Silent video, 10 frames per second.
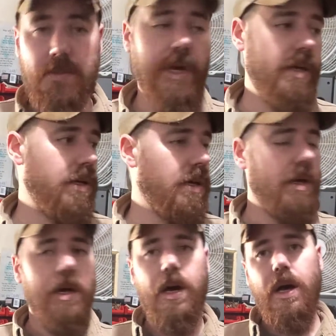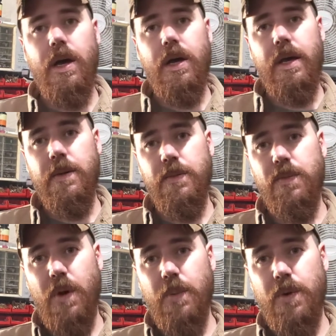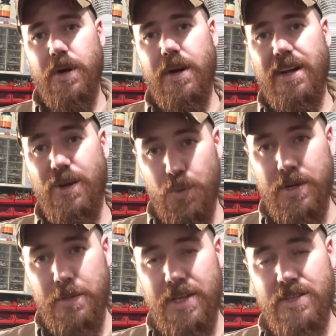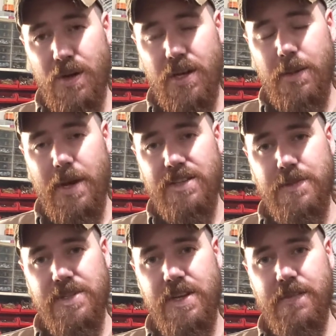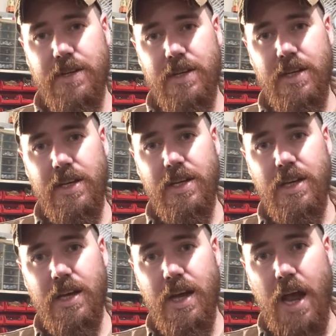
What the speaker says: Okay? And what we're going to be talking about specifically